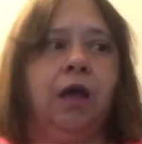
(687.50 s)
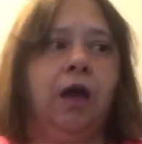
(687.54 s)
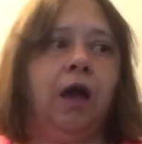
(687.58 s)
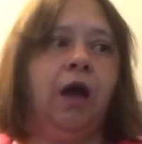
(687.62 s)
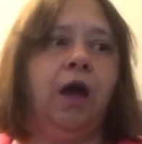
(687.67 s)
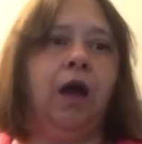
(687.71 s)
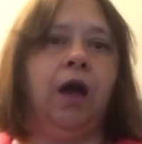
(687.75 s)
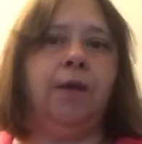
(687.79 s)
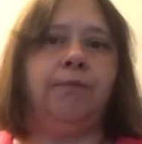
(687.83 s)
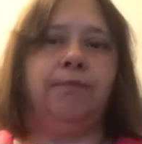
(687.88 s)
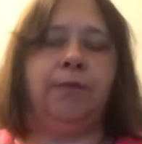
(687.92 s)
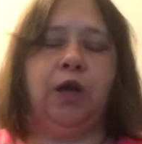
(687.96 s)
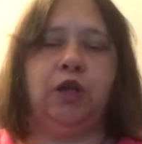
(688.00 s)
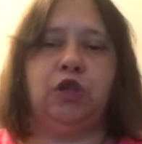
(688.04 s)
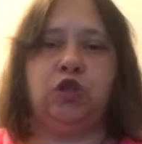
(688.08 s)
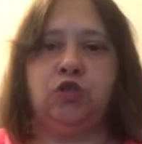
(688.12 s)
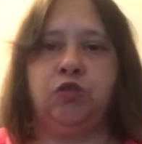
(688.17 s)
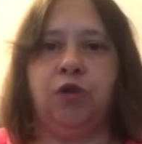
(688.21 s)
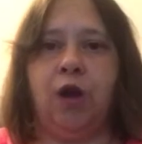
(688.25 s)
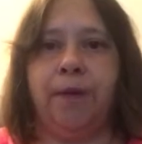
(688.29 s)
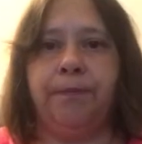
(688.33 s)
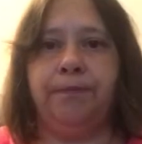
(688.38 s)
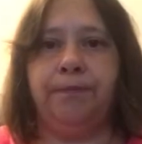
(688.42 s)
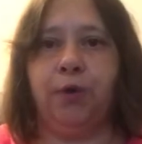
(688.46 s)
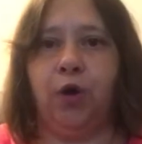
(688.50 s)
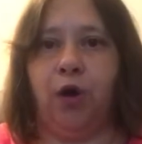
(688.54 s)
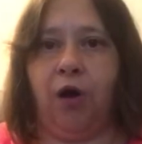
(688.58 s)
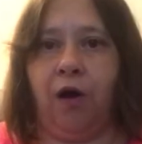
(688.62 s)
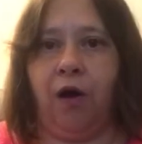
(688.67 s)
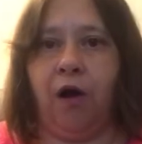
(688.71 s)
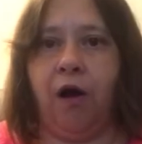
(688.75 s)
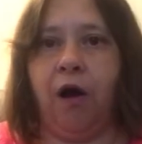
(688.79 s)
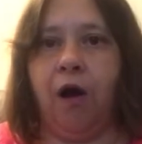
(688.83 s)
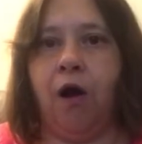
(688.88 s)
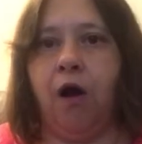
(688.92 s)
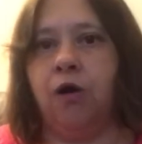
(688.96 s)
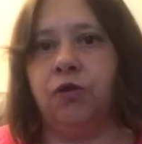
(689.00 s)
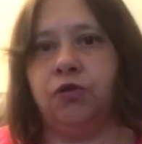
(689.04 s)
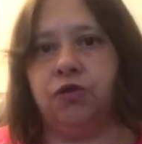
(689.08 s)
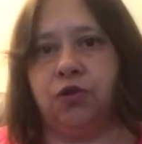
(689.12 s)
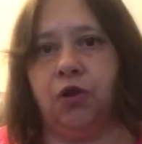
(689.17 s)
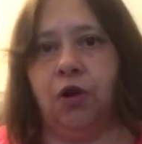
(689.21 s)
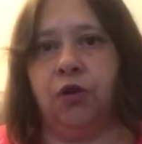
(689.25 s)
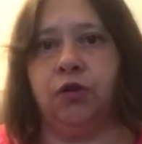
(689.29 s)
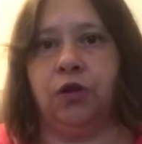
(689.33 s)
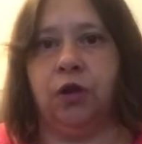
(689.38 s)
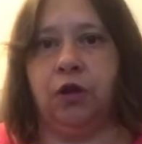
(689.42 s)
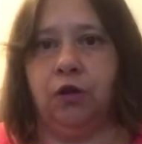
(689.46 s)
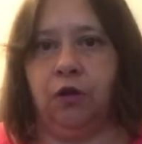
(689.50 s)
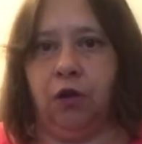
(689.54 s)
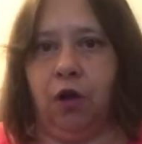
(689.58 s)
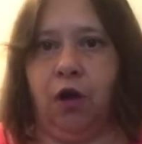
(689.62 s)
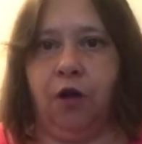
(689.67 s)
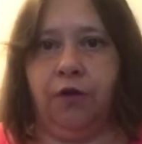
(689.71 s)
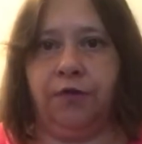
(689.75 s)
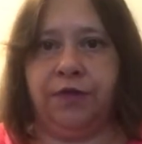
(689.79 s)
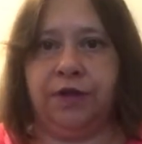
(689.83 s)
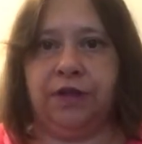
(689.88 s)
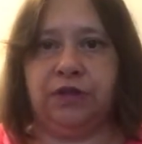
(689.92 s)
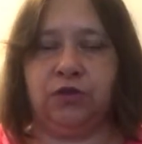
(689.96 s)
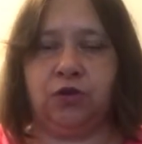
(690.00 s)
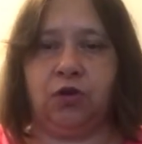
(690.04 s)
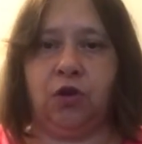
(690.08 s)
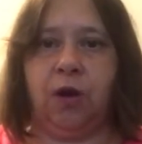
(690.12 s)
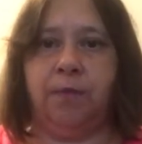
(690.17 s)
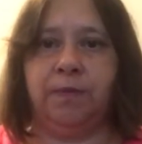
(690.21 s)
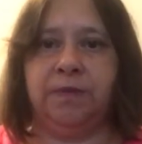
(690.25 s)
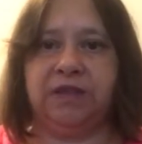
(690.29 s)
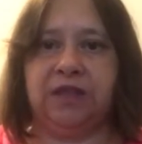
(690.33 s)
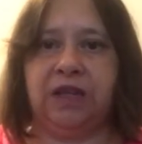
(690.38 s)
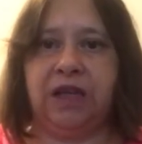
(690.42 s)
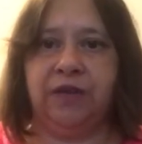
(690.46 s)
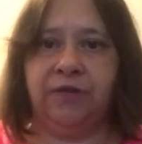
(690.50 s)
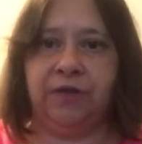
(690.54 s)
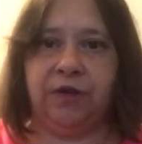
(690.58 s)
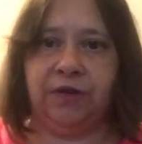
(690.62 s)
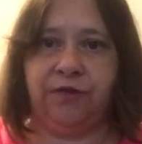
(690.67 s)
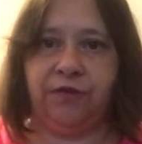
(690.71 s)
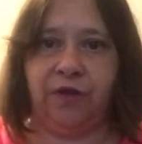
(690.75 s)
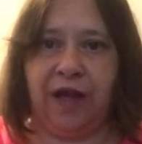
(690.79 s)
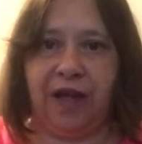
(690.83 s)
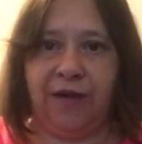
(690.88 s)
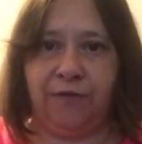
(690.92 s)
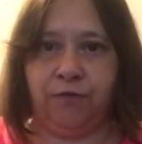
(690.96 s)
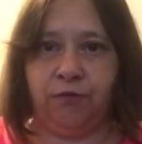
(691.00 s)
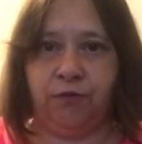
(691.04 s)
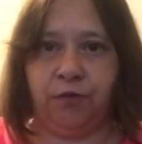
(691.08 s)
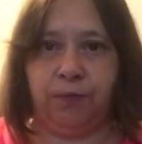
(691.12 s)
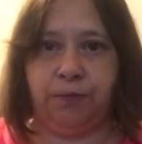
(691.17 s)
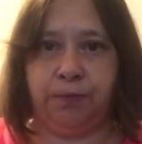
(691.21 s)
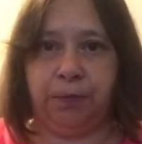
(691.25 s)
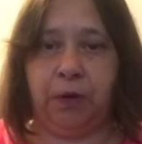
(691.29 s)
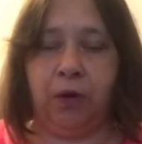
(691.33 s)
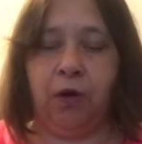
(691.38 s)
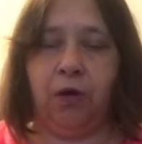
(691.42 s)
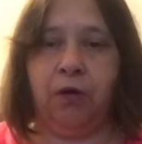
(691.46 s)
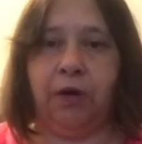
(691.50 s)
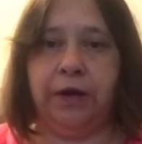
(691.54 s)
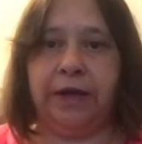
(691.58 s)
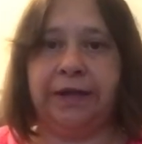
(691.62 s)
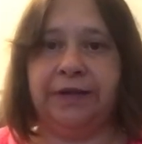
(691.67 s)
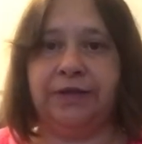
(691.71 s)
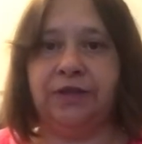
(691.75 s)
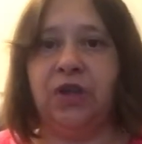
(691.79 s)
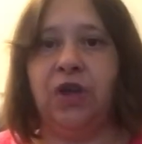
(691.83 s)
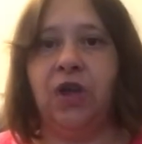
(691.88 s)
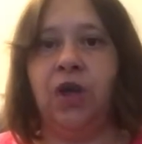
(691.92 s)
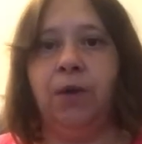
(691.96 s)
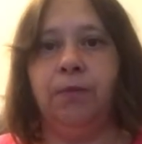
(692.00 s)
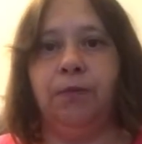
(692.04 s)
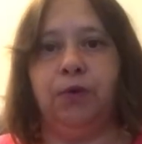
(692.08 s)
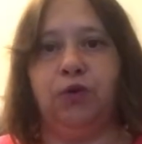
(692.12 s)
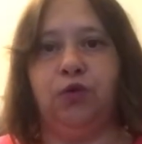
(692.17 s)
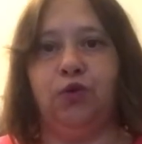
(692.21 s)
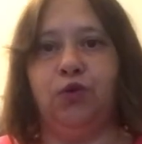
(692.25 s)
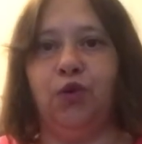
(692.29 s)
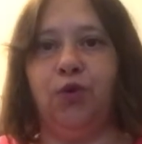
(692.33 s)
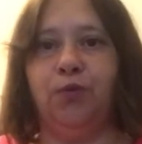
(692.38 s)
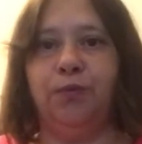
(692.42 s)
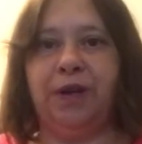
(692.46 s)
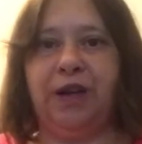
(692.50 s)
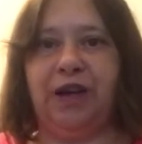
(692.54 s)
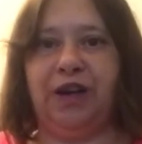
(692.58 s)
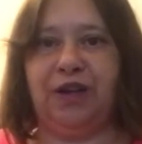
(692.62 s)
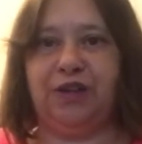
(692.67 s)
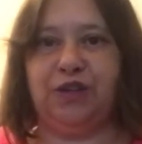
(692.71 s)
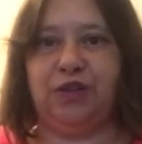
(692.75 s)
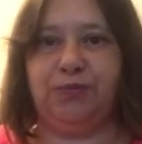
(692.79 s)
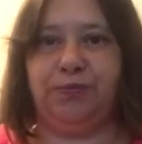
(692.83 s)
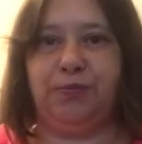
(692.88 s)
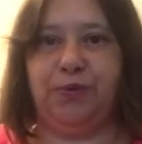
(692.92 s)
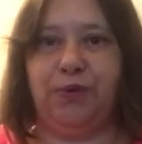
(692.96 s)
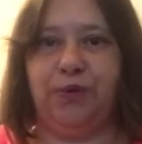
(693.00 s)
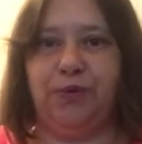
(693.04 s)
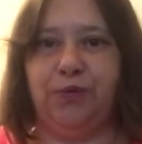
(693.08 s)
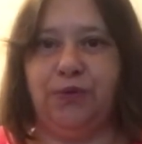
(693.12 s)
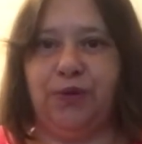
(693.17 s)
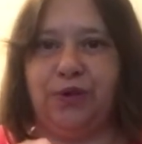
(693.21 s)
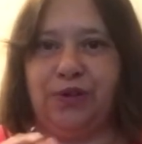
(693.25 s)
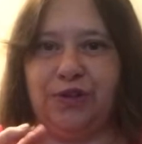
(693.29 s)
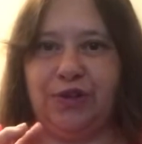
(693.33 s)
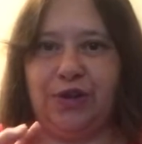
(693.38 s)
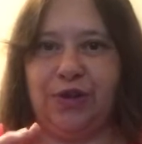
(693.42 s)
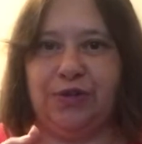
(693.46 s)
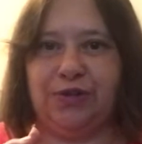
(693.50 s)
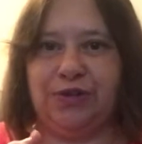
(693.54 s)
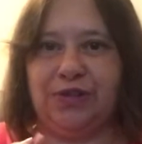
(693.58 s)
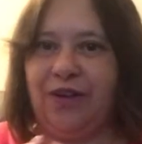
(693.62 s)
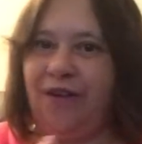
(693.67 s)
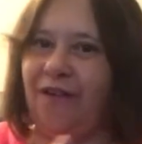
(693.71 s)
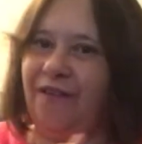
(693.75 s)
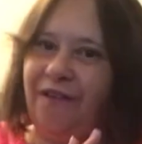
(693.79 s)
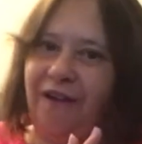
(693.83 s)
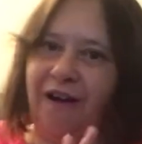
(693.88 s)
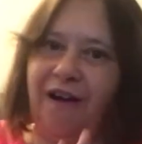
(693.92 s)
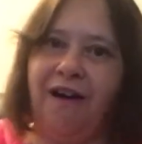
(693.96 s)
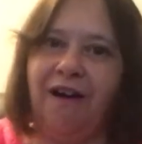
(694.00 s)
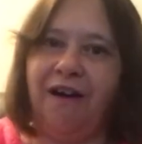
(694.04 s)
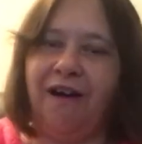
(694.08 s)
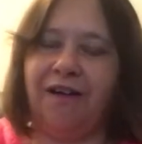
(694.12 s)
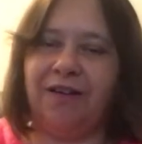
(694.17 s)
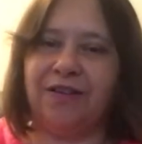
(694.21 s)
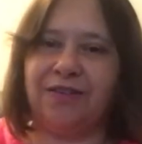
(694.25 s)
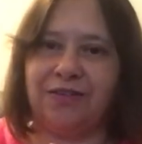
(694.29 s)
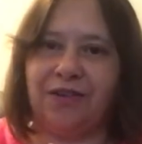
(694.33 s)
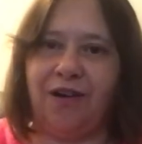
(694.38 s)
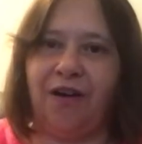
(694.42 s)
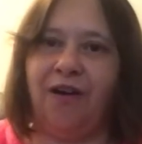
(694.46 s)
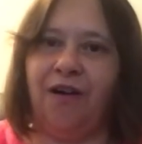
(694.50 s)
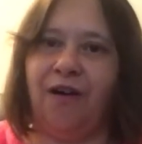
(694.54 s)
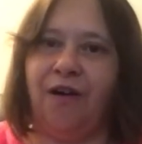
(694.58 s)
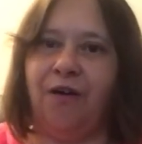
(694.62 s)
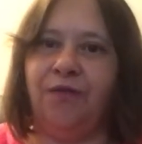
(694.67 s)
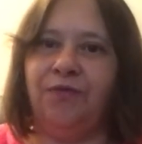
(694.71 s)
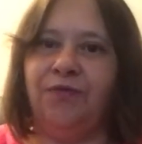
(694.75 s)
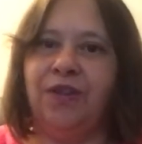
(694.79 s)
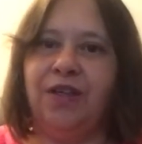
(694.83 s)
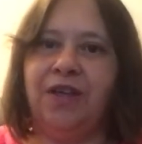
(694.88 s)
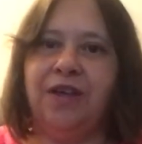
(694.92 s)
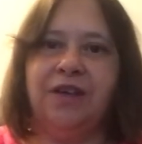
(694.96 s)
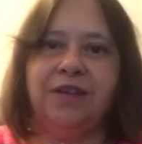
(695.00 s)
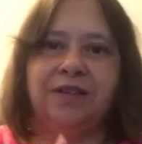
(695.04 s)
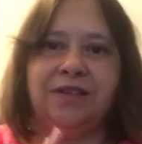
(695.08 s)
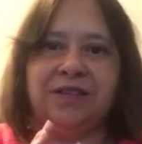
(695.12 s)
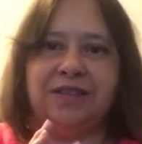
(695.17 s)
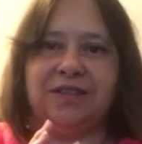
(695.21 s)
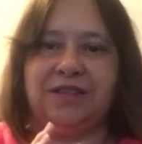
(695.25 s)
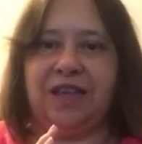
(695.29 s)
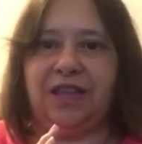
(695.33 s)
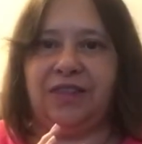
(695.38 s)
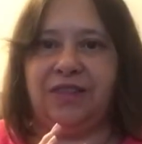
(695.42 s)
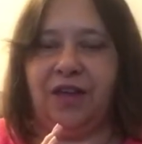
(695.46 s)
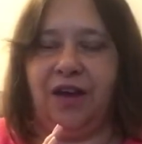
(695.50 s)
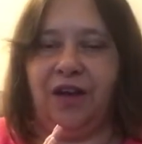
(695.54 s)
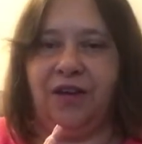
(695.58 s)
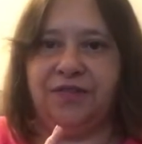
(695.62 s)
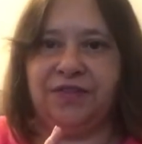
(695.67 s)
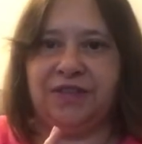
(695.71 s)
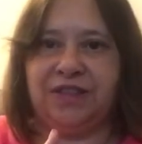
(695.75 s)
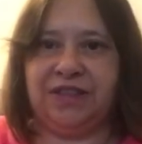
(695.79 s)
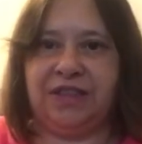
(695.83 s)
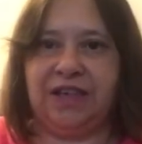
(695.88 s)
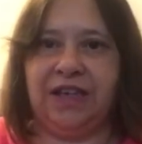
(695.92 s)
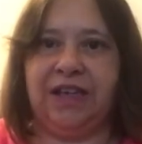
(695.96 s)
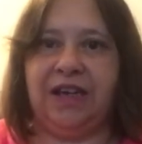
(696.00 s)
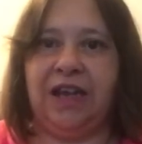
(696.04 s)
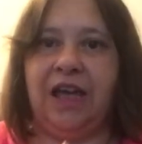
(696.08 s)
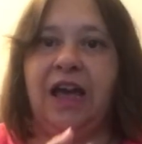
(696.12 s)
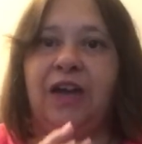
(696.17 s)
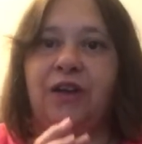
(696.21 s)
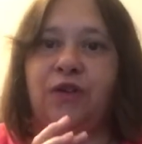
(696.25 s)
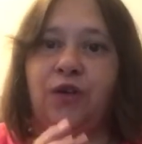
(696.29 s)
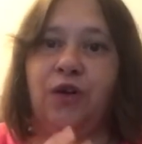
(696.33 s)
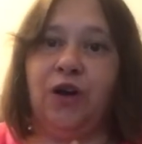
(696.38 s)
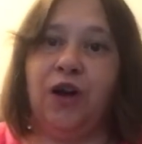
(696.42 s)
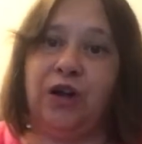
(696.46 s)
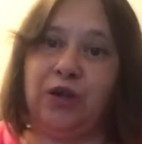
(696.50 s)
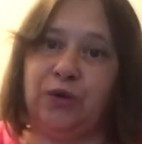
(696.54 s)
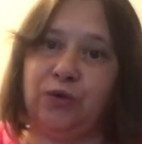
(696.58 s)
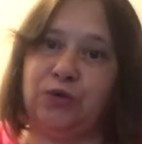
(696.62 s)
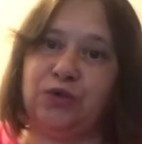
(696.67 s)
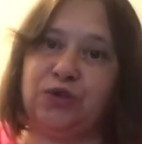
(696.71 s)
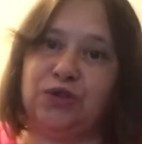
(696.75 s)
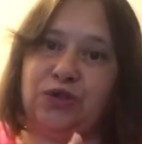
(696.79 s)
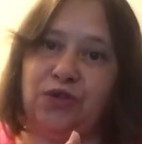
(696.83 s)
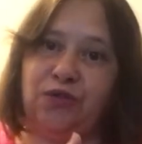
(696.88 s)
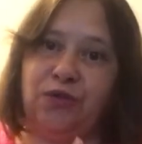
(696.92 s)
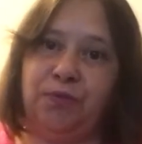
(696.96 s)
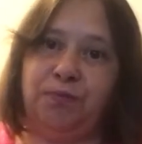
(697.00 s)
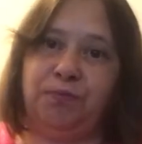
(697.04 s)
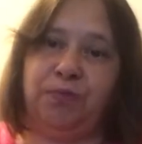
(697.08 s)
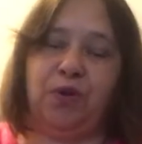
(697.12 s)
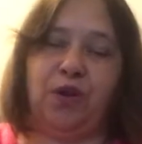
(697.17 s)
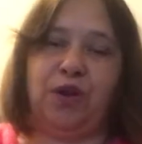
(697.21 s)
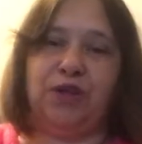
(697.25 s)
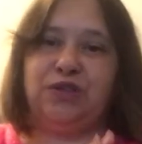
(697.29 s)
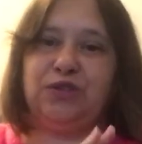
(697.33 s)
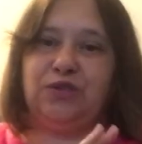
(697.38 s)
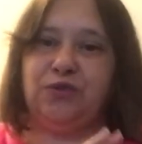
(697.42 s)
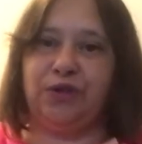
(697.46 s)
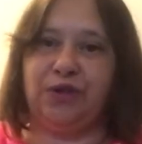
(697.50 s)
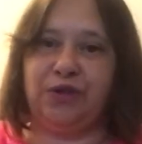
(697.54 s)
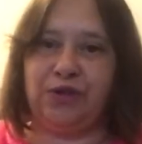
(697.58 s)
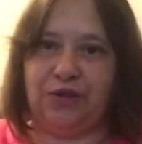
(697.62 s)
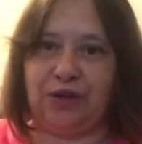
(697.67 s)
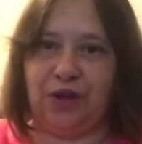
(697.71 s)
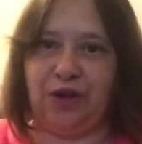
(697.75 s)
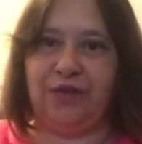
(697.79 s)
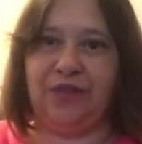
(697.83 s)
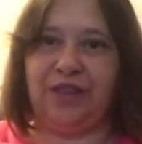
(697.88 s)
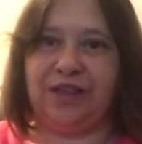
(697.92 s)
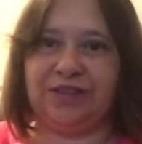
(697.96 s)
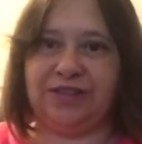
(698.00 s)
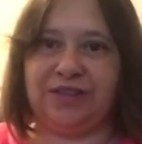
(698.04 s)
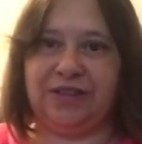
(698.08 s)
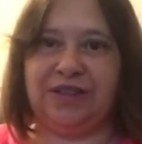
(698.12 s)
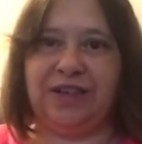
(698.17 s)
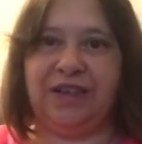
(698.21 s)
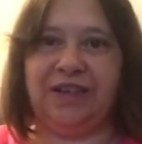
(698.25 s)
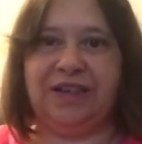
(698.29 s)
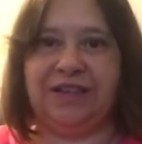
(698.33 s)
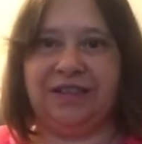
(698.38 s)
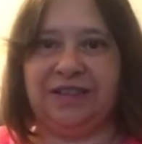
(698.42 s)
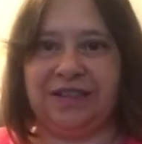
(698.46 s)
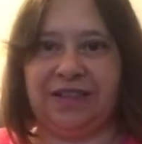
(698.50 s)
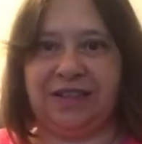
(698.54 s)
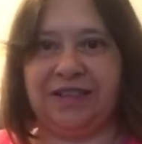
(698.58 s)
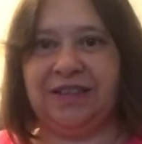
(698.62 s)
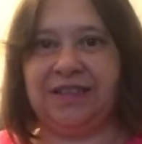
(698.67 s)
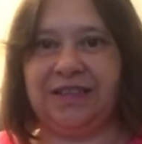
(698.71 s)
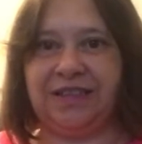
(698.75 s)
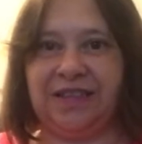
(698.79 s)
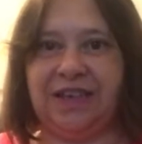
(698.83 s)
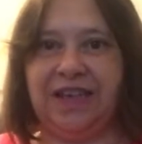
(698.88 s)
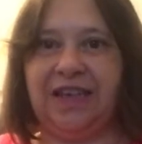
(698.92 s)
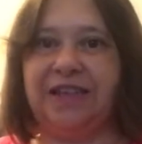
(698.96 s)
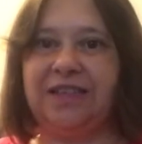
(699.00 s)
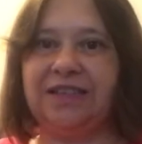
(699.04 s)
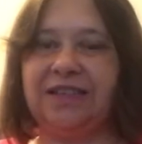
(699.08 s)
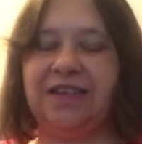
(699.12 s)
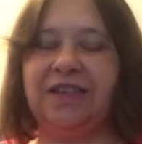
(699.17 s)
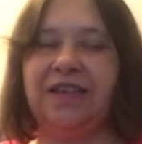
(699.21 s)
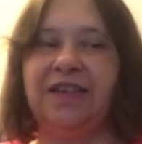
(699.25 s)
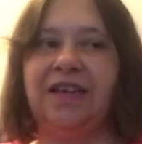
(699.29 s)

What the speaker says: I try and put a heart on a lot of these comments, even if I haven't replied. But normally I like to put one of those hearts on to say that I've seen it, and I also reply, so I know that's done and dusted.